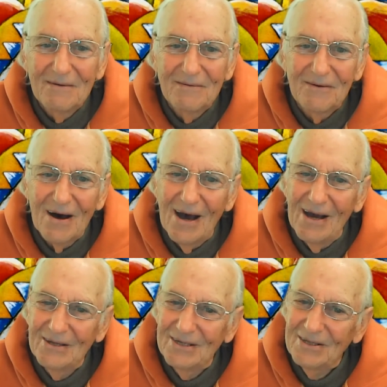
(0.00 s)

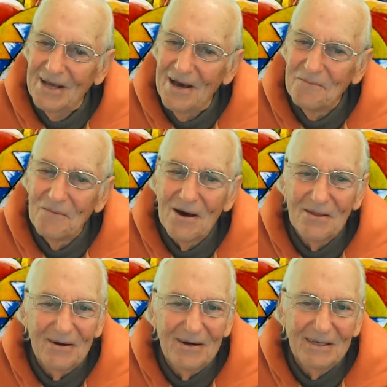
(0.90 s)
finds that
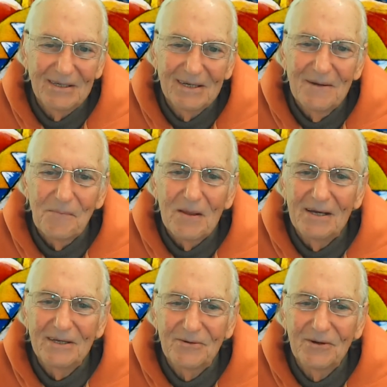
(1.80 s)
mother
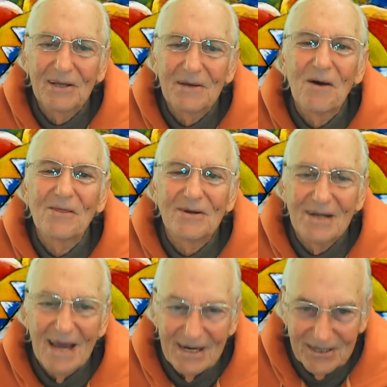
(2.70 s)
is really Mother
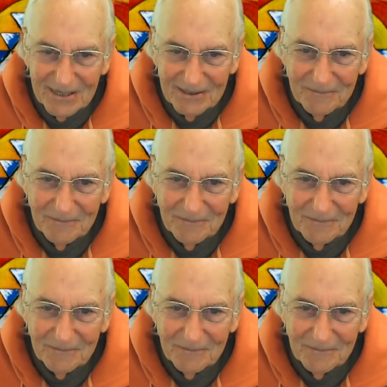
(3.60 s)
Nature,